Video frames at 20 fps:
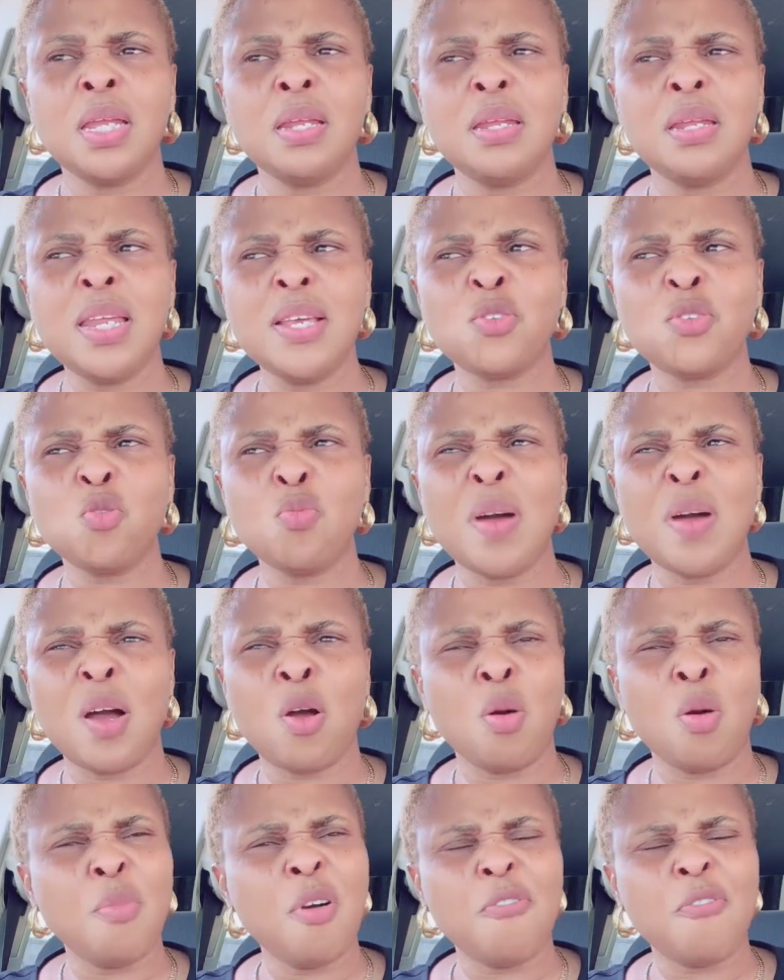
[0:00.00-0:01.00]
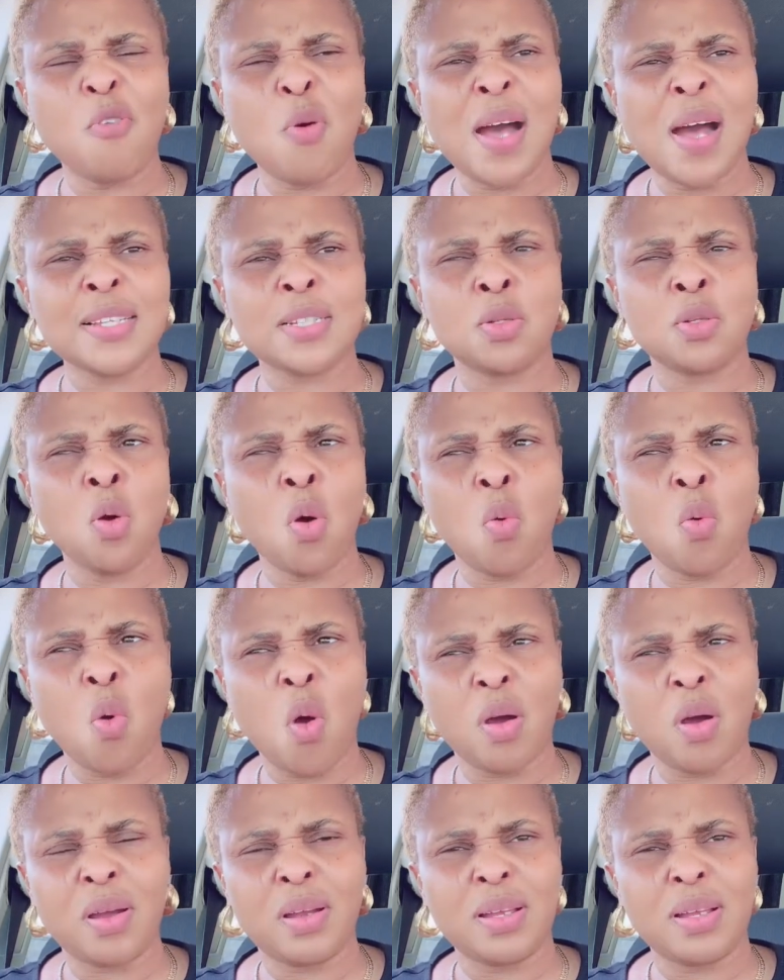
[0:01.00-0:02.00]
This woman come up for us, go
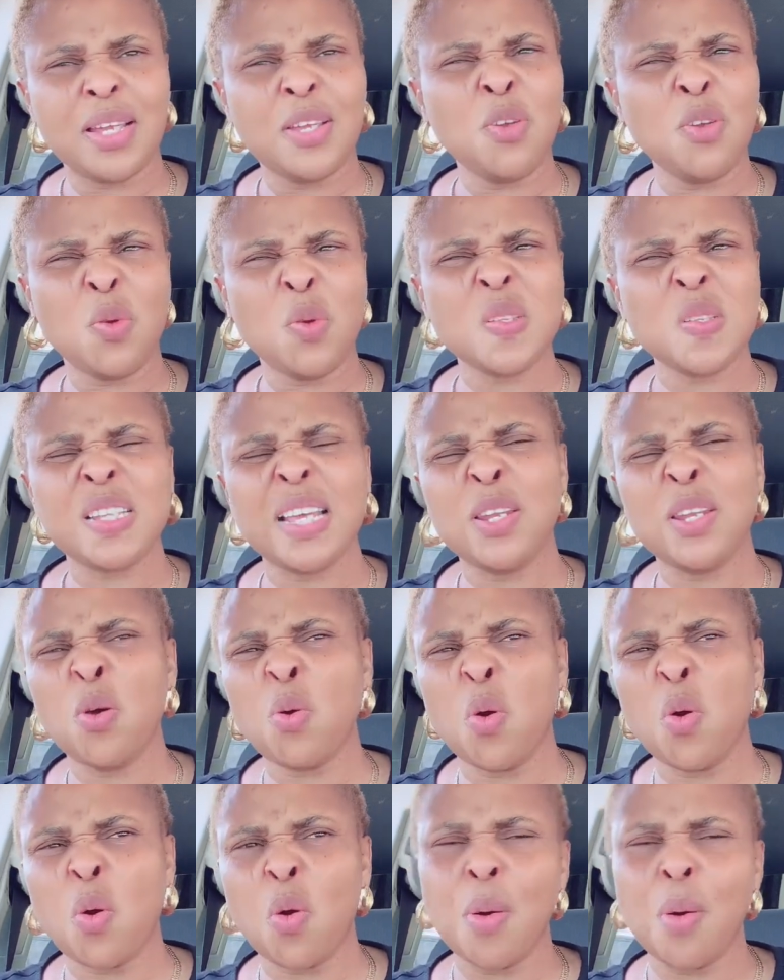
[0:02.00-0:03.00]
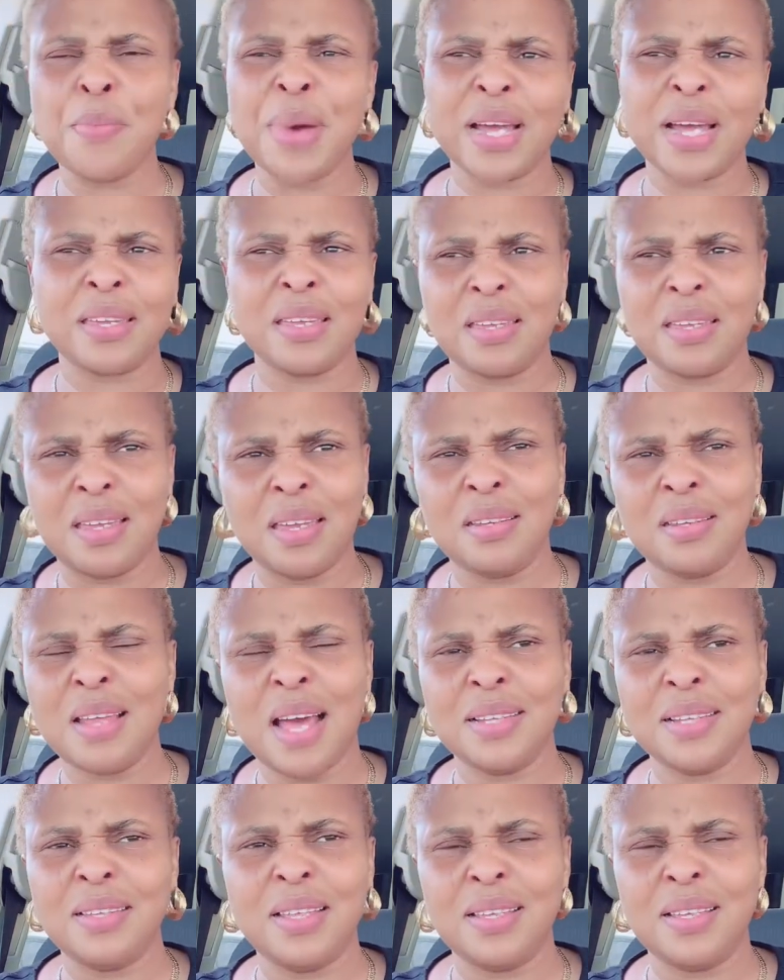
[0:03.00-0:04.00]
work. You know, no say you no go come back again
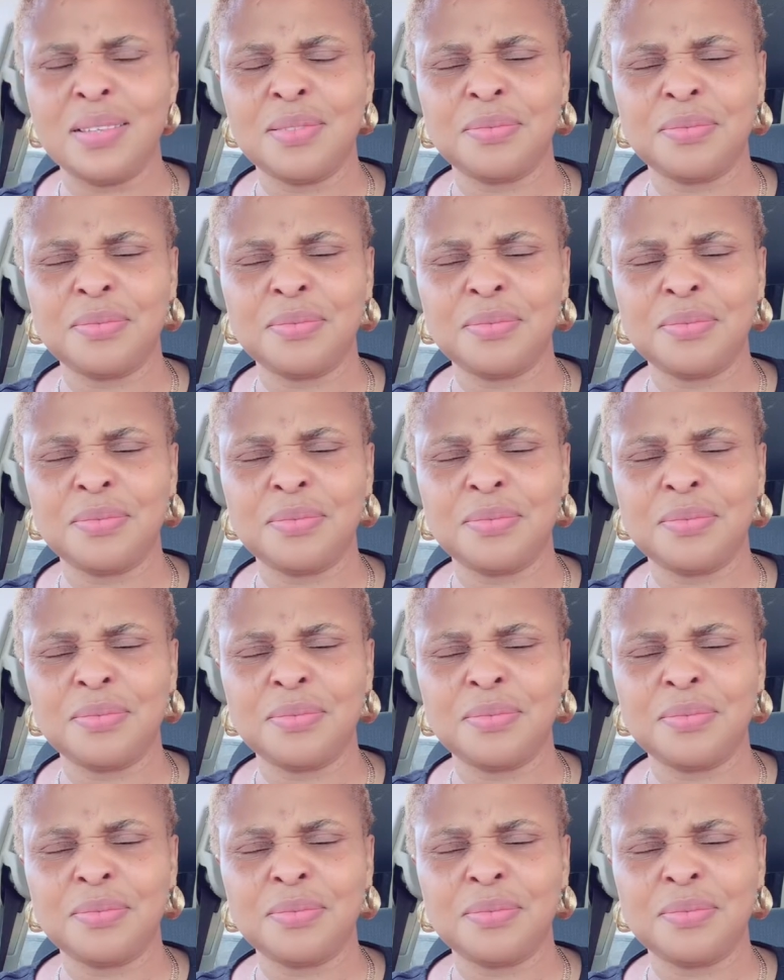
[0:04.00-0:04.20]
that day.